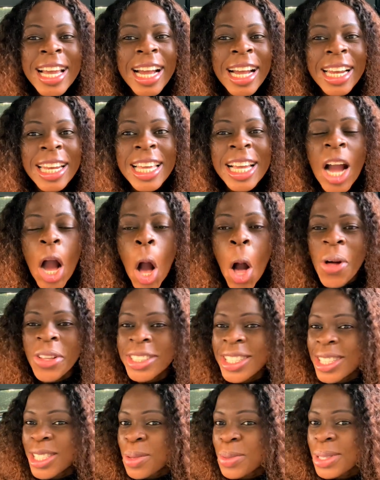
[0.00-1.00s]
click on
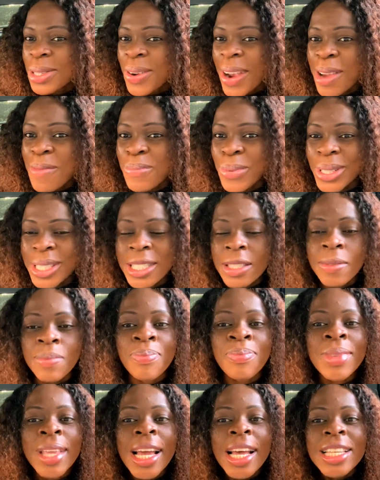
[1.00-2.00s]
the subscribe button,
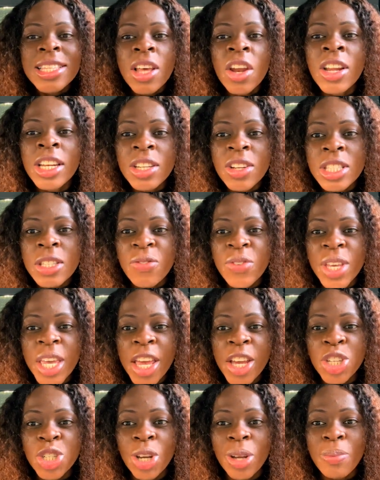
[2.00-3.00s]
turn on the
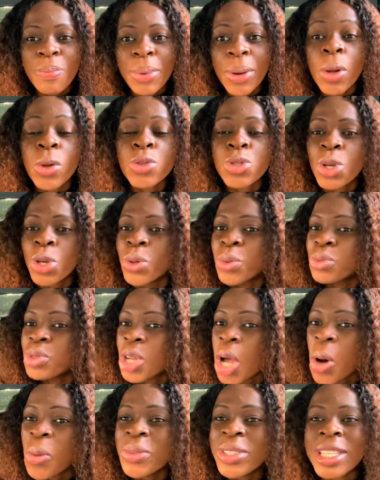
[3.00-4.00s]
notification bell so you
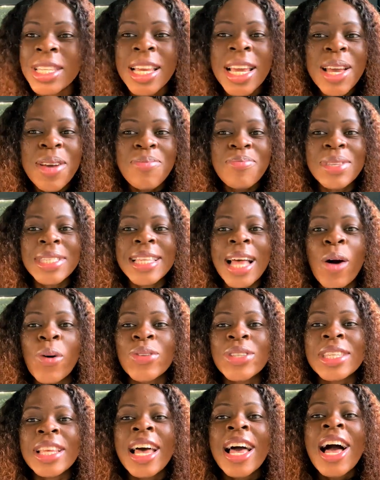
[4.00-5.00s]
don't miss
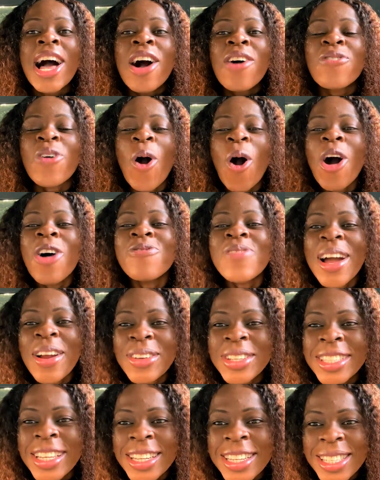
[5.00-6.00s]
out. For all my
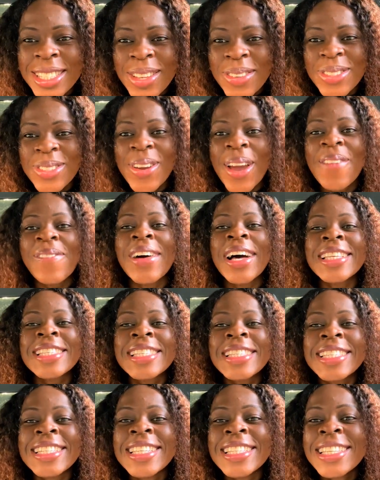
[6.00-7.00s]
returning subscribers,
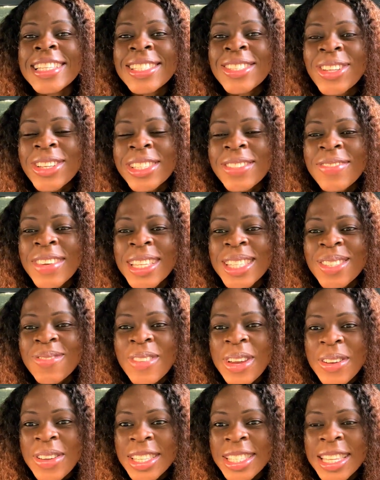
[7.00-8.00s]
this is Nurse Mercy
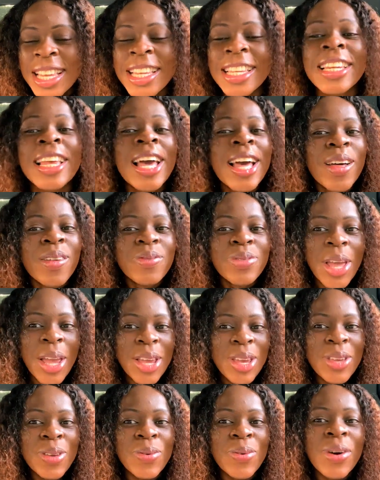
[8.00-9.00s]
Mary saying
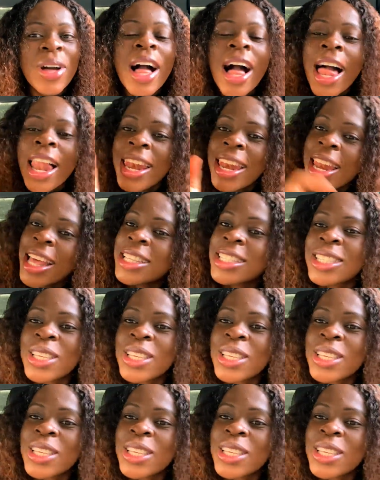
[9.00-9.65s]
thank you. Let's